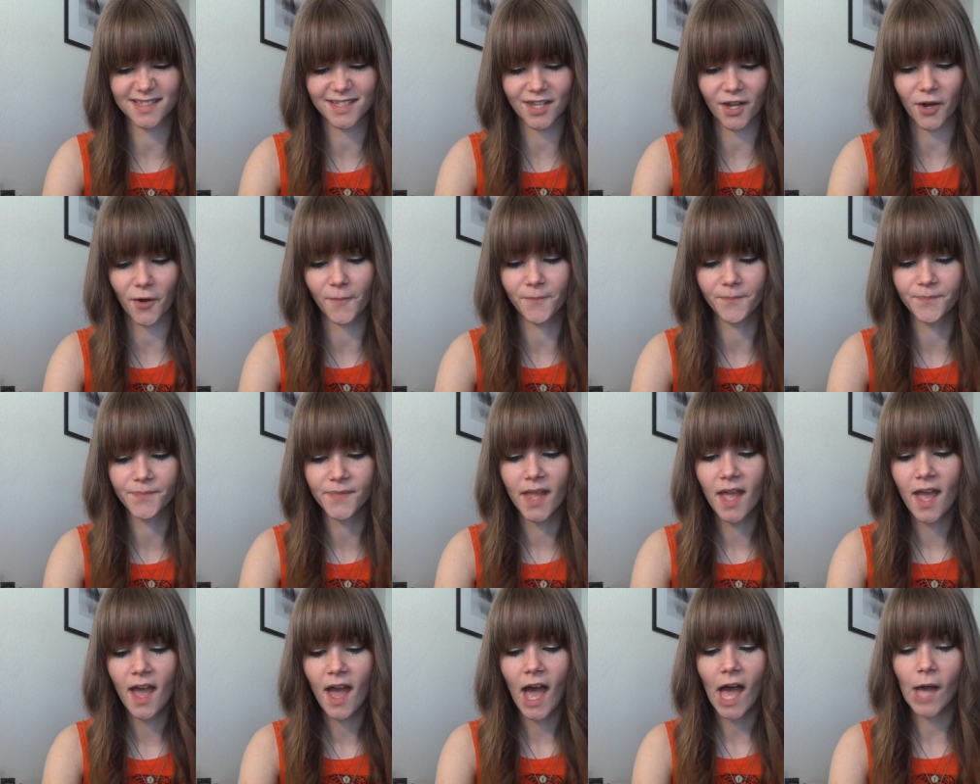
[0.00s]
So
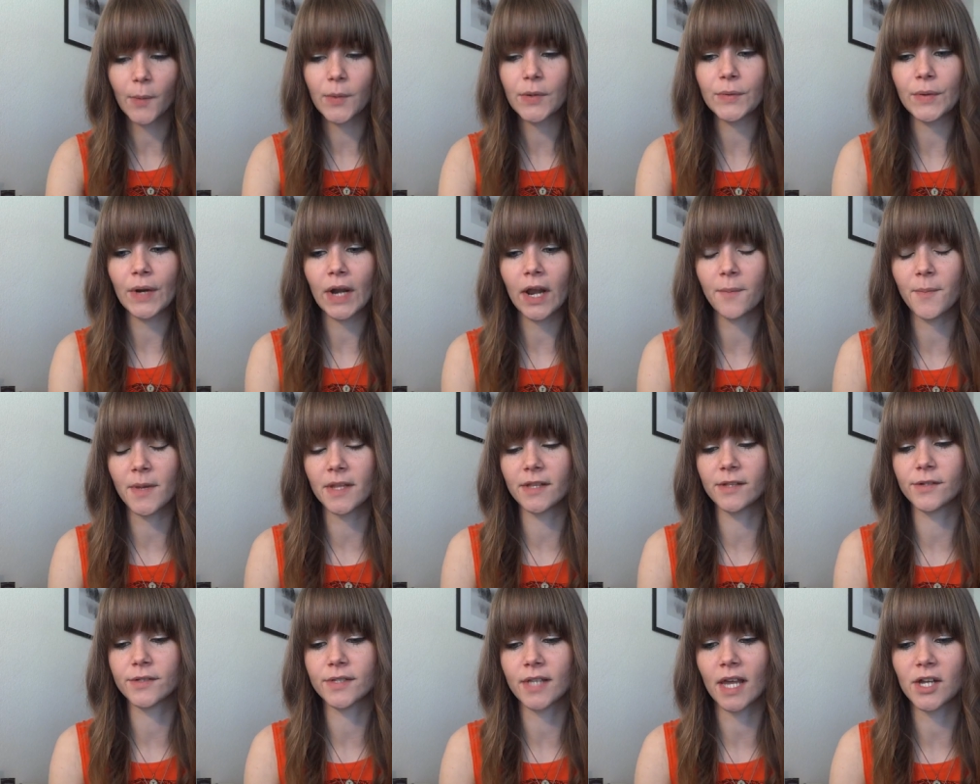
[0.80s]
I wouldn't
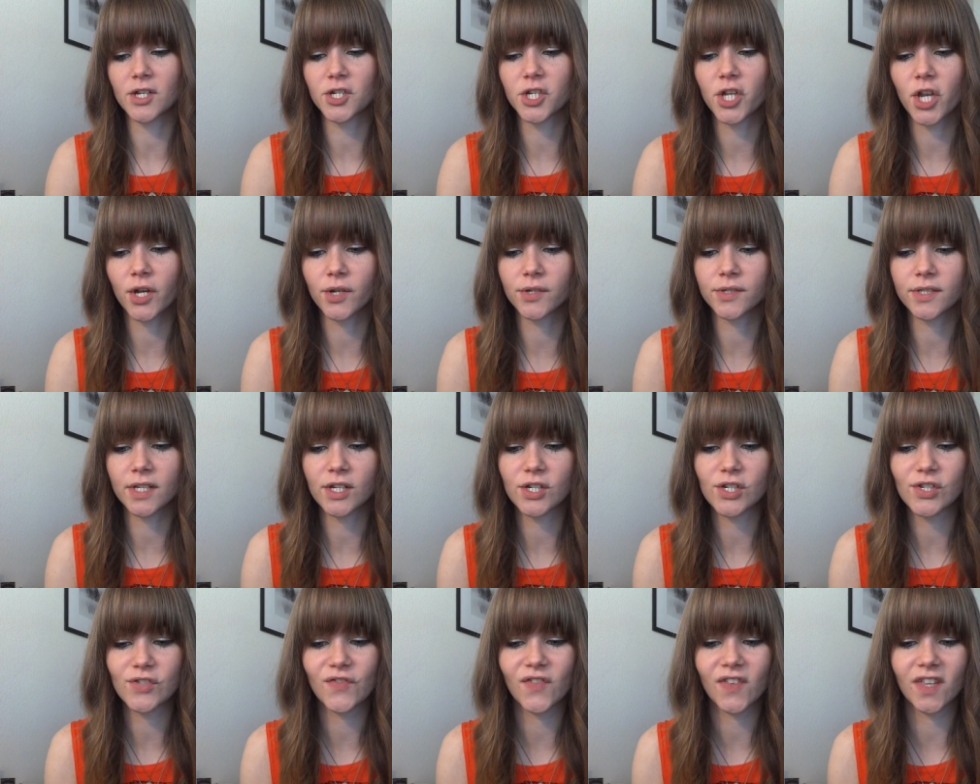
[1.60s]
recommend those eyeshadows. I
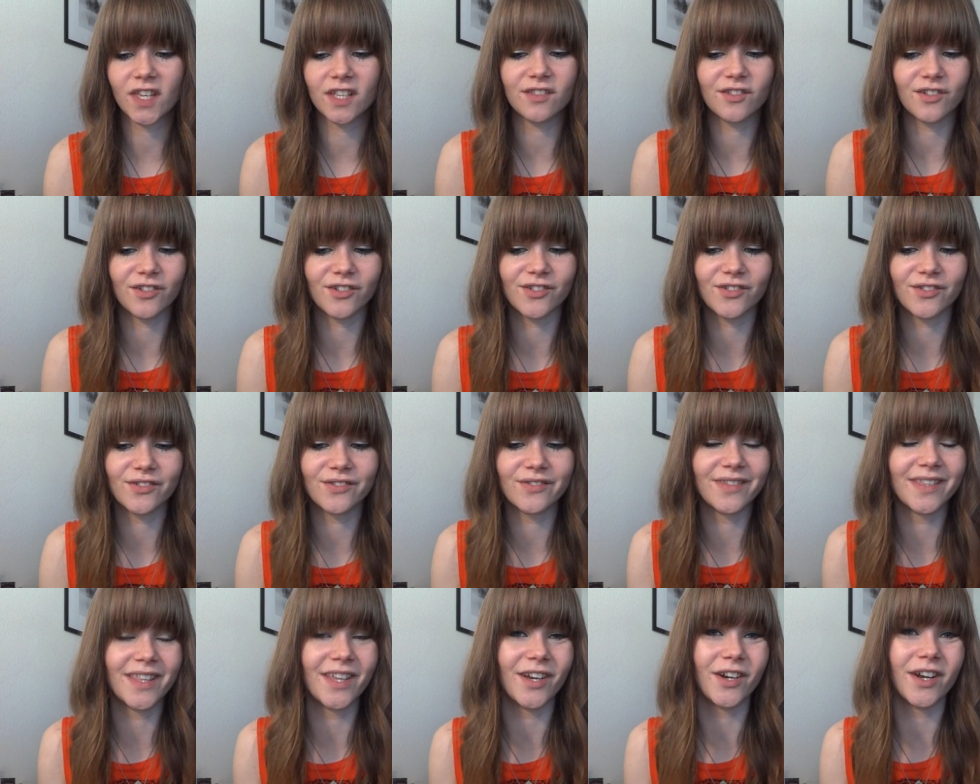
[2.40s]
just feel like they're
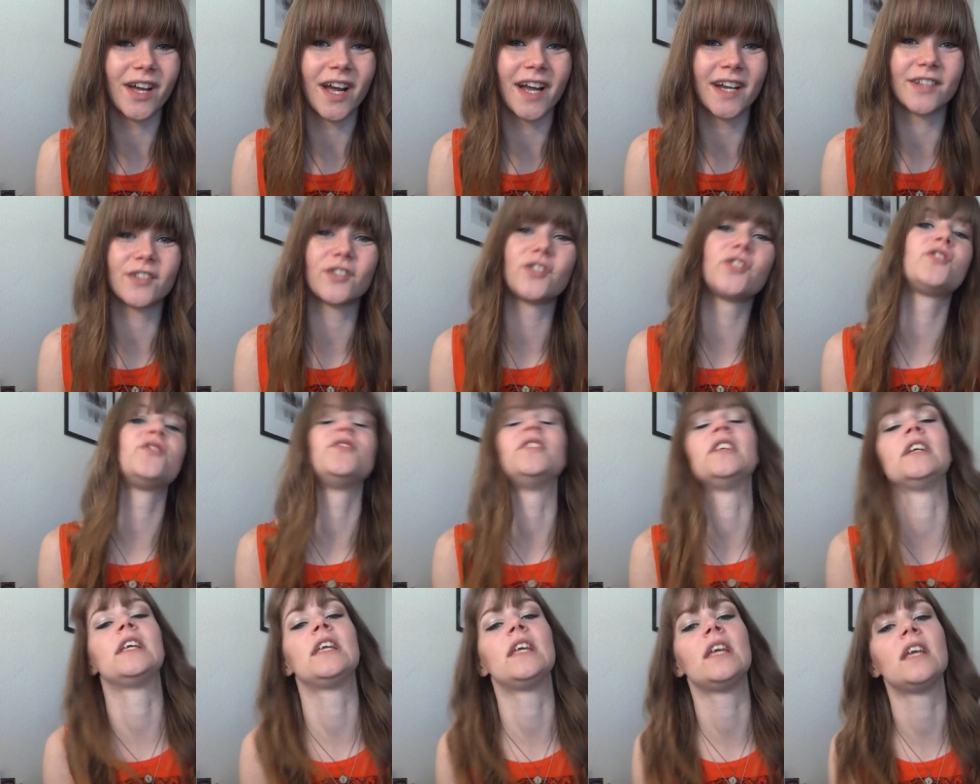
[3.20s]
they're kind of
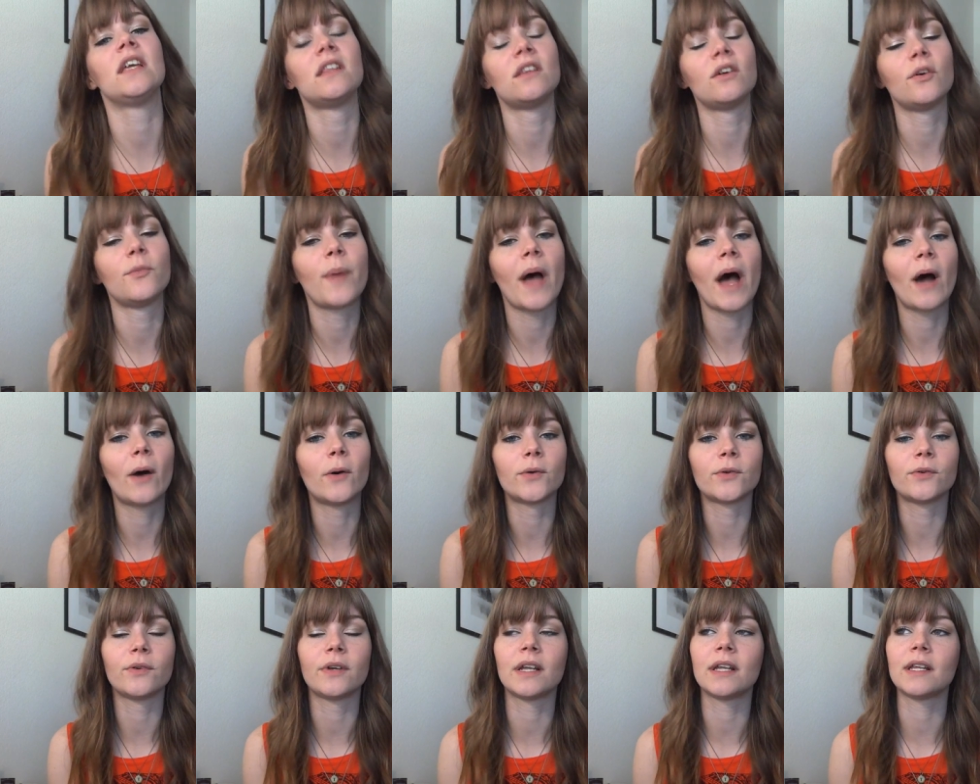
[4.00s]
streaky, they're
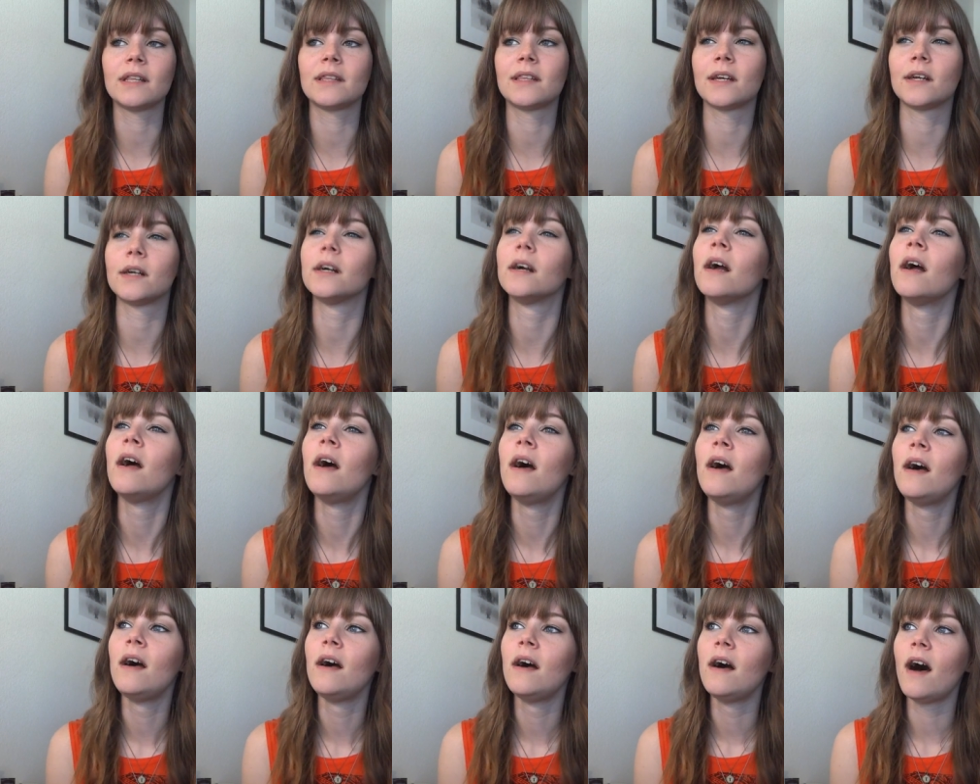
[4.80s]
powdery, they're,
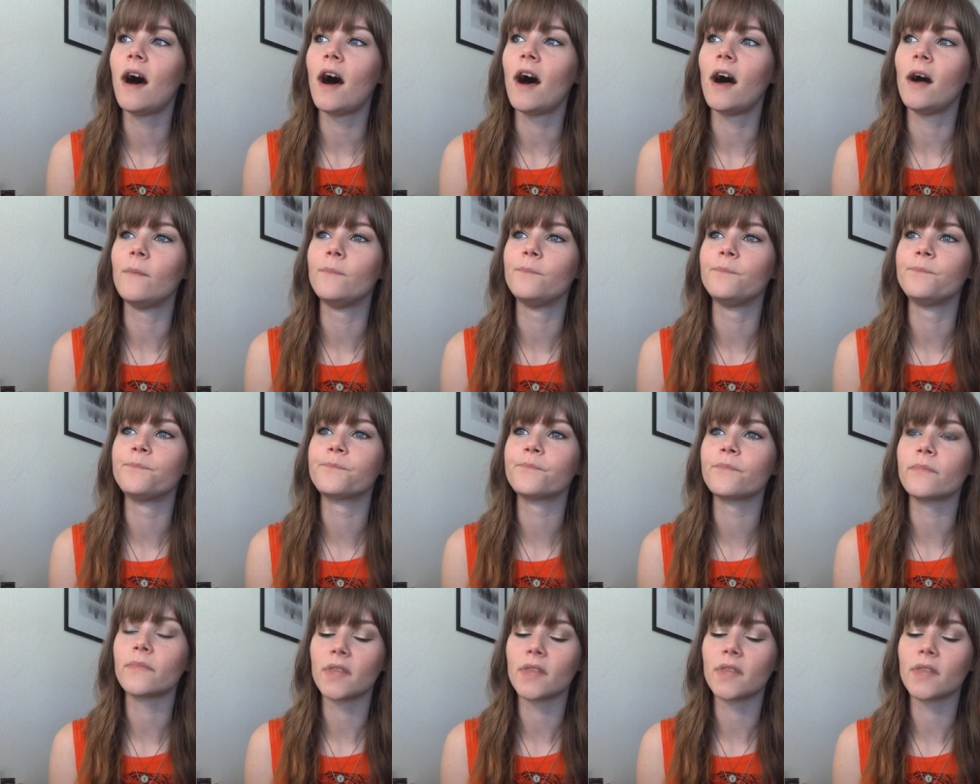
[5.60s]
um,